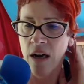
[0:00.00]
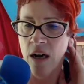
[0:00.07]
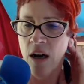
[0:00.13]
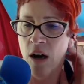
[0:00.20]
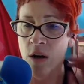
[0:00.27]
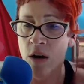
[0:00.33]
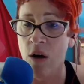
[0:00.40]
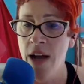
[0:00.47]

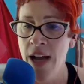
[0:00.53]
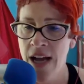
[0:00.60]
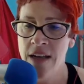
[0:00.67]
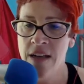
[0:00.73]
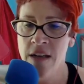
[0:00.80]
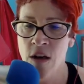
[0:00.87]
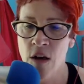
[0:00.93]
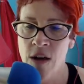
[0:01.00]
Oh, go ahead.
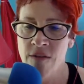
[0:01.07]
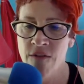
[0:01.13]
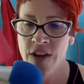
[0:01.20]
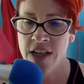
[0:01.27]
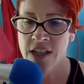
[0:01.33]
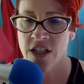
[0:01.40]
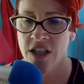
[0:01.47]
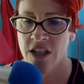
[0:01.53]
Go ahead and
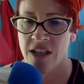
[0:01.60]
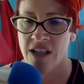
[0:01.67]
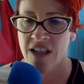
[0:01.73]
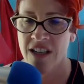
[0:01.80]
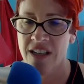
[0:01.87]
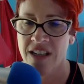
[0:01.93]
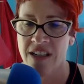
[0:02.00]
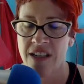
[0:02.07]
finish. Okay.
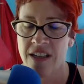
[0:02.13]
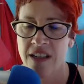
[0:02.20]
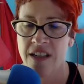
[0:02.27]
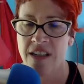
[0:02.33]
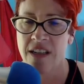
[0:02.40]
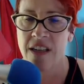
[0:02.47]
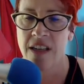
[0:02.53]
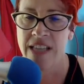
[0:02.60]

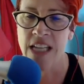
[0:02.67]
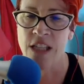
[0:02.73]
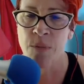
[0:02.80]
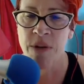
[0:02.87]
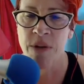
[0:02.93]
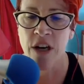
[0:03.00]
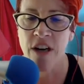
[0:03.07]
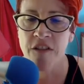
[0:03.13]
That's when
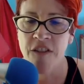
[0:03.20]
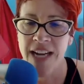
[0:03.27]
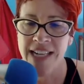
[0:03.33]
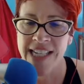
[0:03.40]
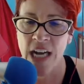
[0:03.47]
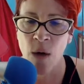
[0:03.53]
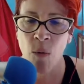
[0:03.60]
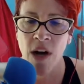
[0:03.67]
you're going to find
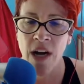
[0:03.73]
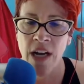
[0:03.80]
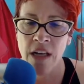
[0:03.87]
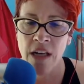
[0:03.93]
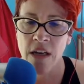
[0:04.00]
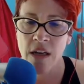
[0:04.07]
out what?